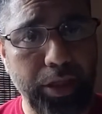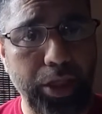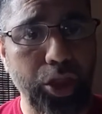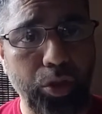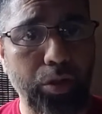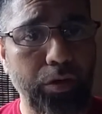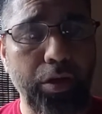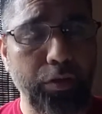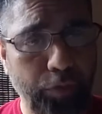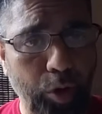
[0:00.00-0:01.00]
in your
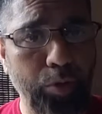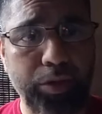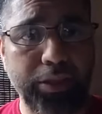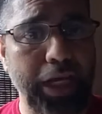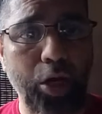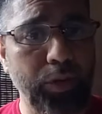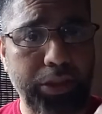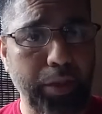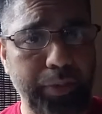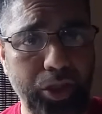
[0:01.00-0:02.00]
phone, because I always
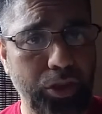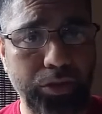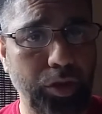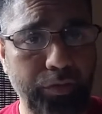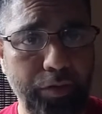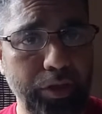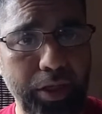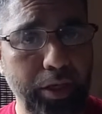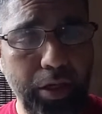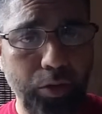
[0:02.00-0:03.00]
take pictures of
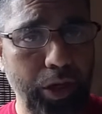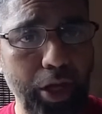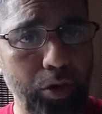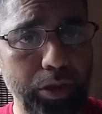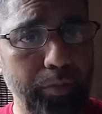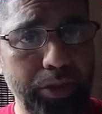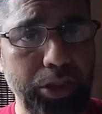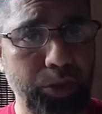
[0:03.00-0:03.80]
everything when I go to the masjid,